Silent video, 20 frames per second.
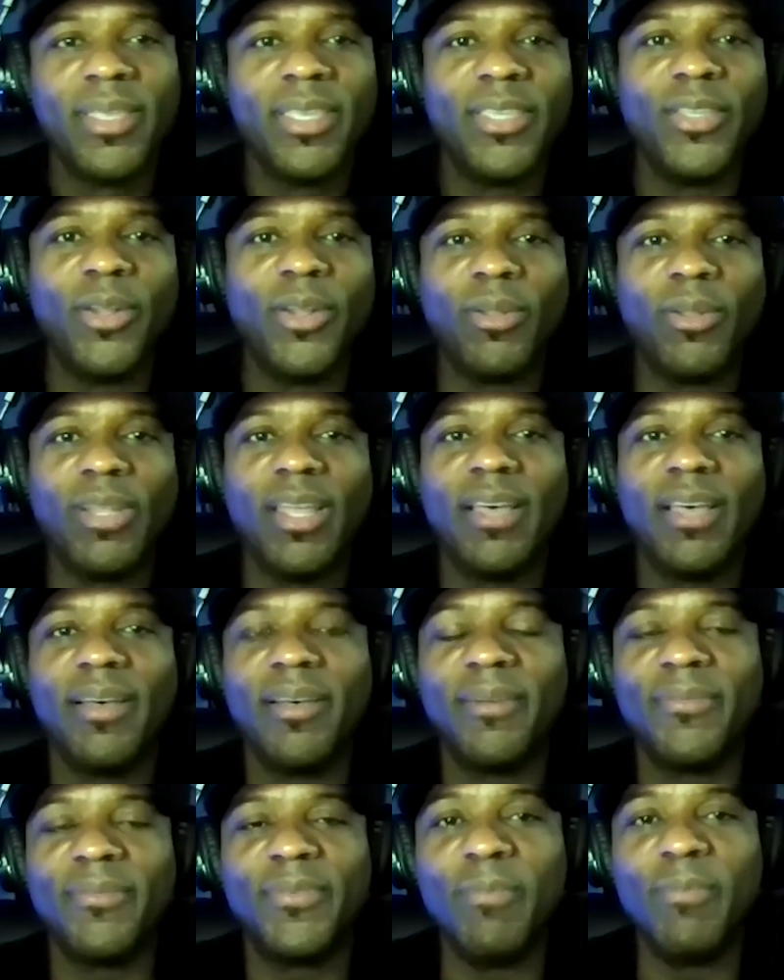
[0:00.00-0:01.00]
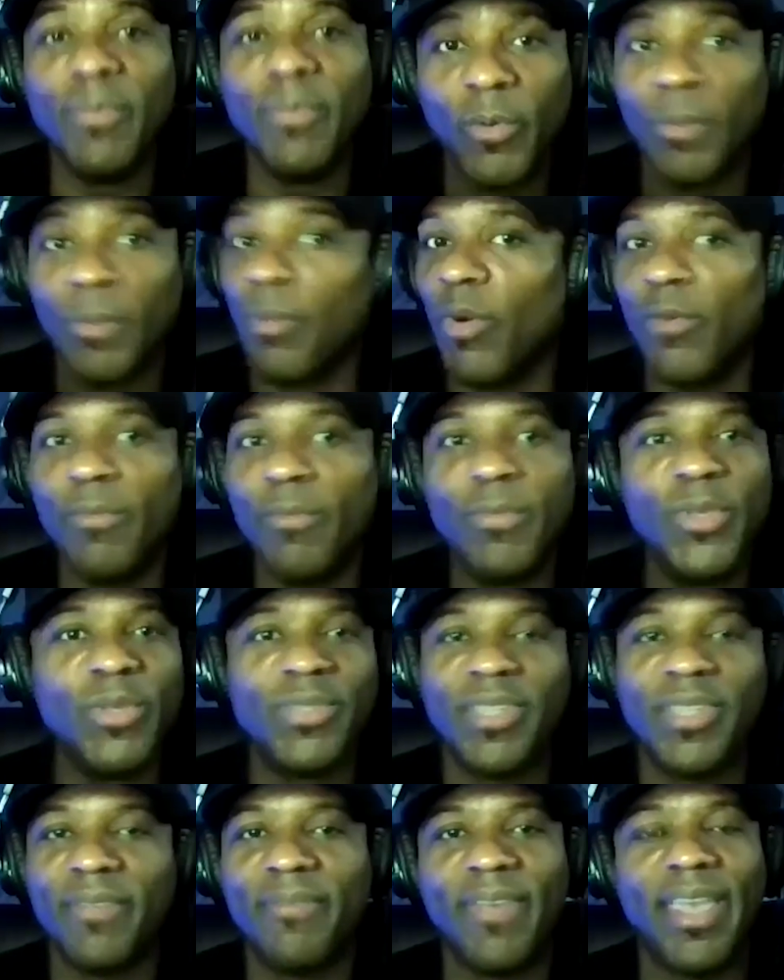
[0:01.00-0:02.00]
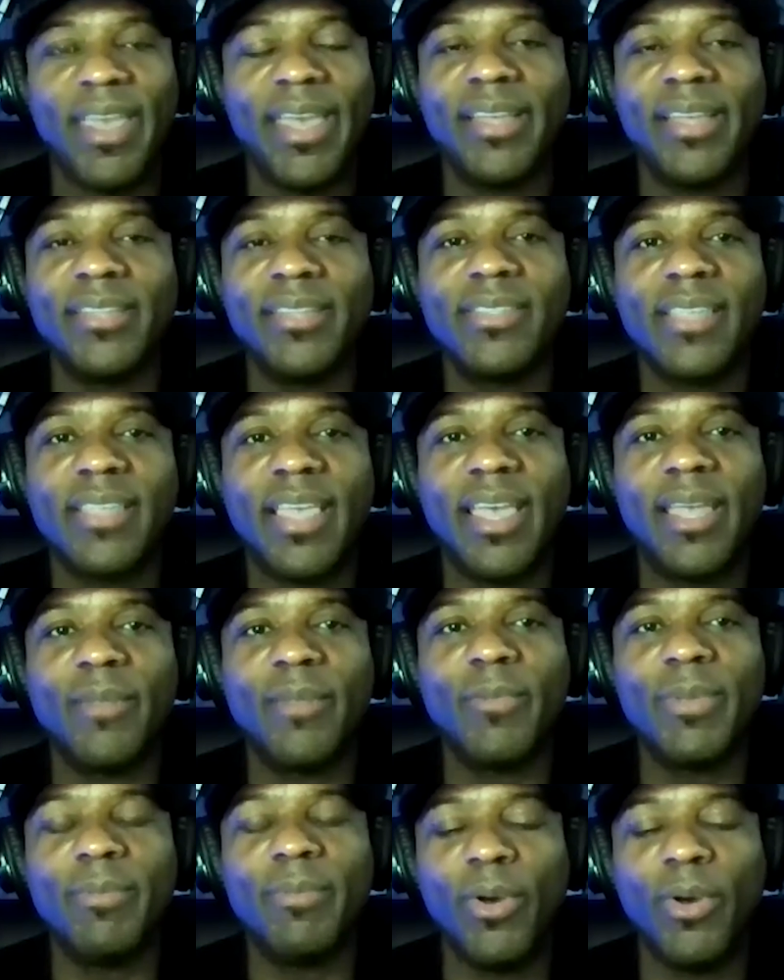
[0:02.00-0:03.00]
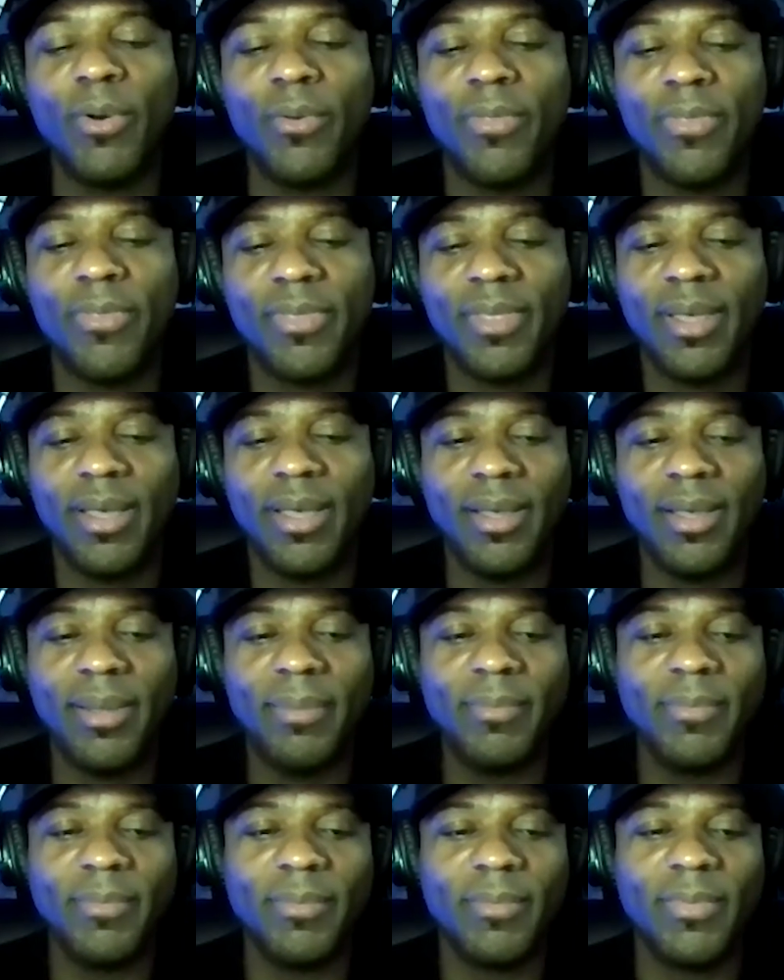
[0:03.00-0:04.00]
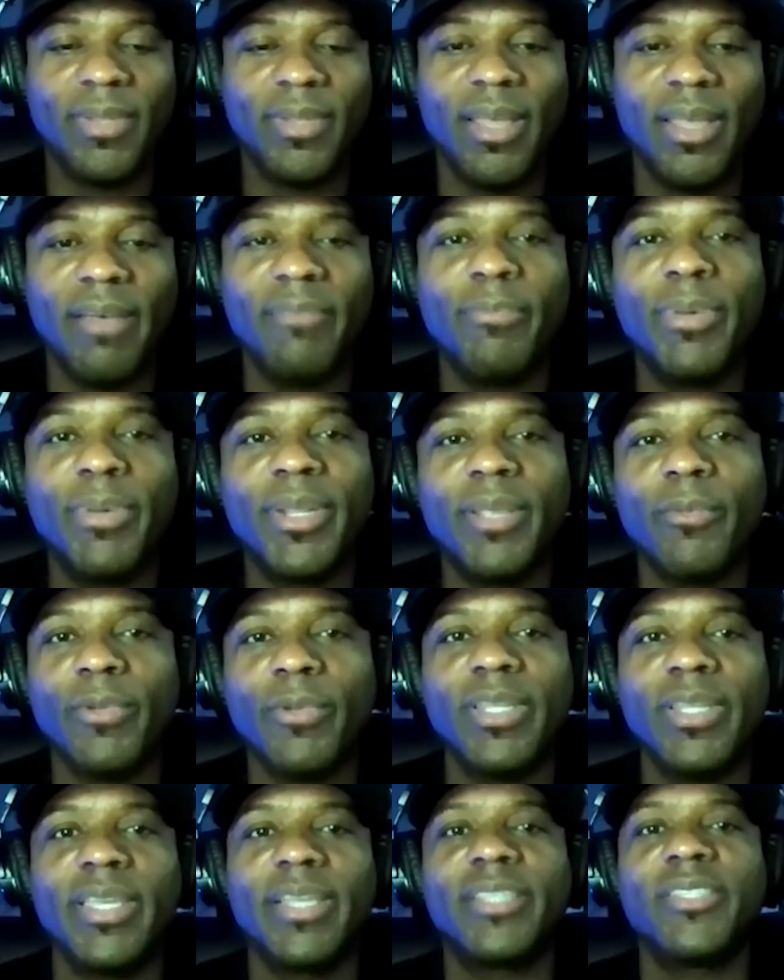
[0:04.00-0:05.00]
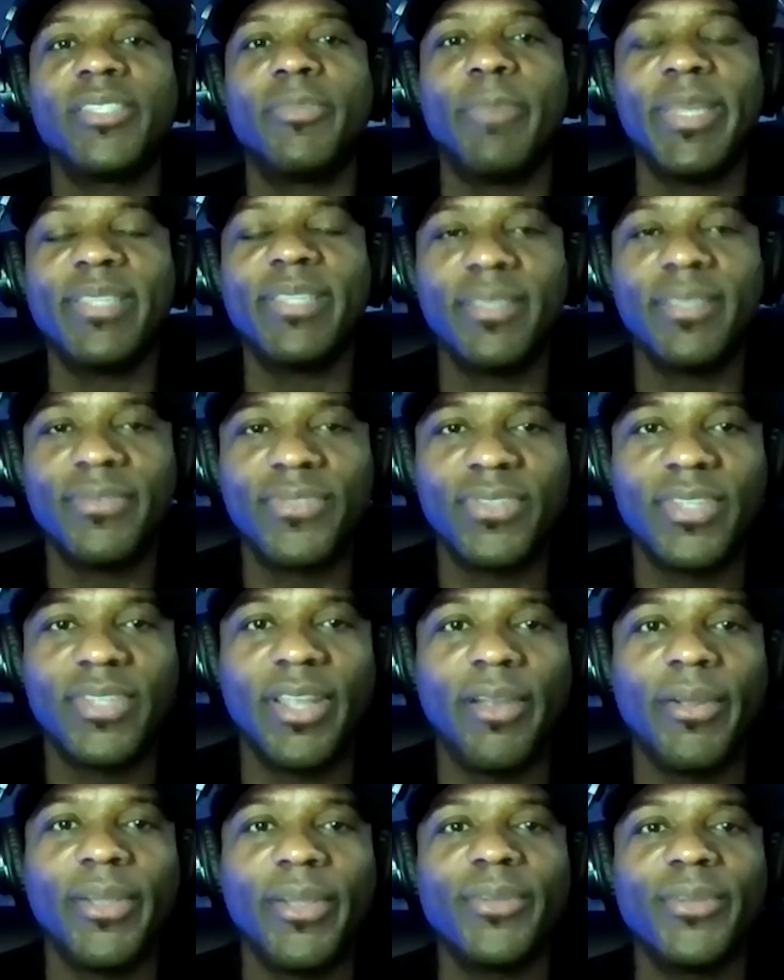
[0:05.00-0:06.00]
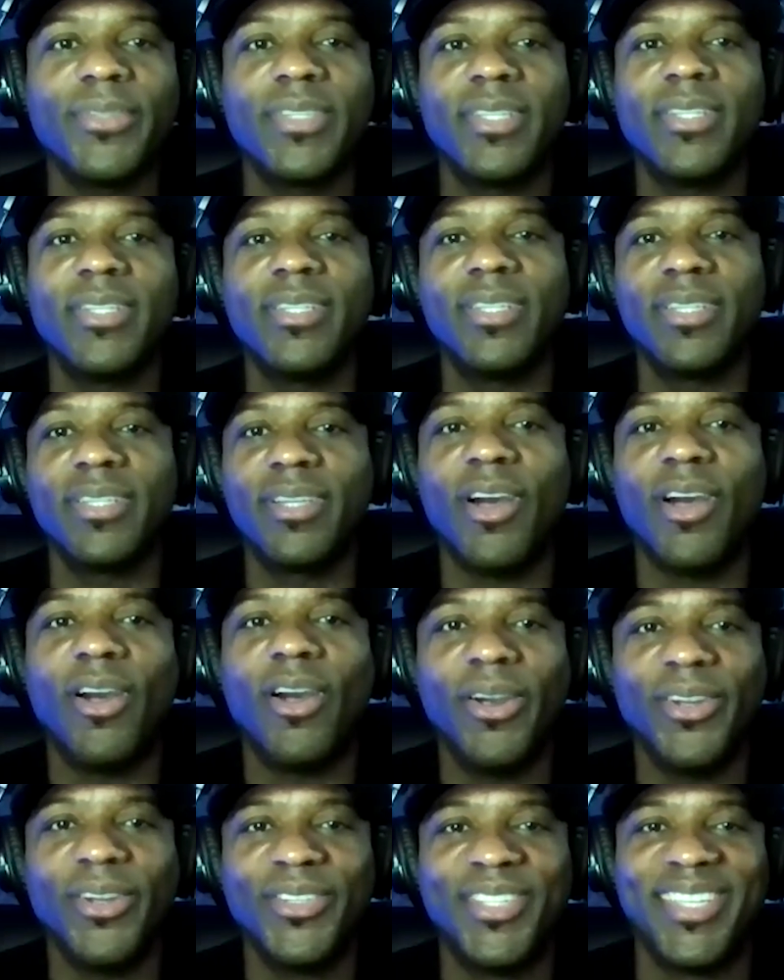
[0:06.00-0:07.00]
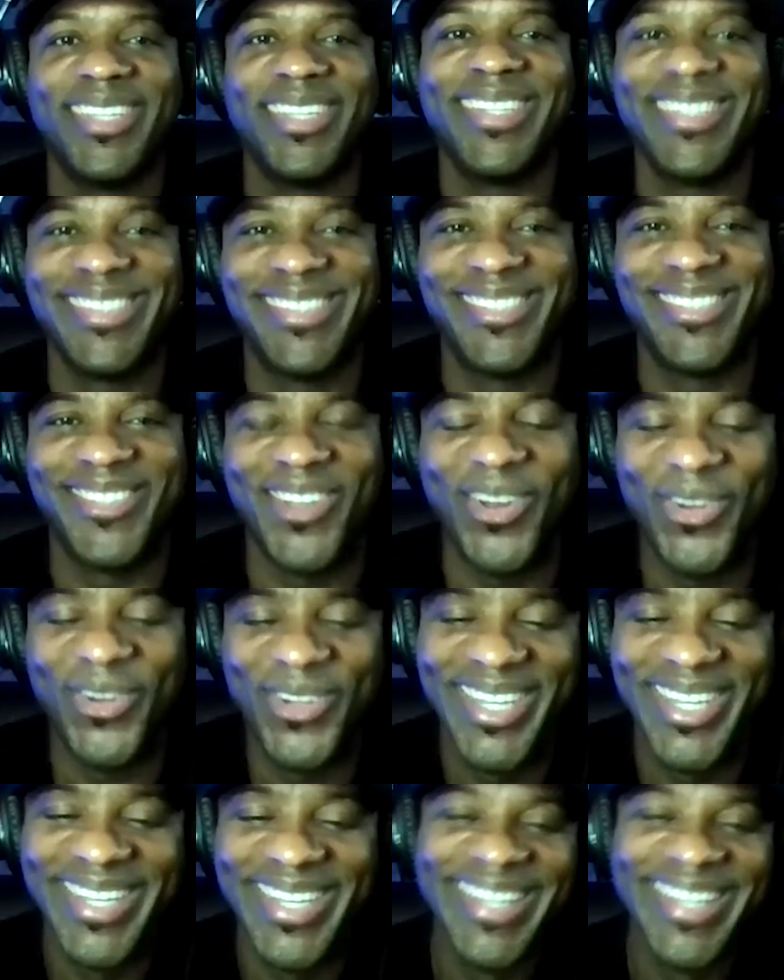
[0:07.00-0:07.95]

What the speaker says: we're both music fans, and we both love putting really expensive stereos into cars. And so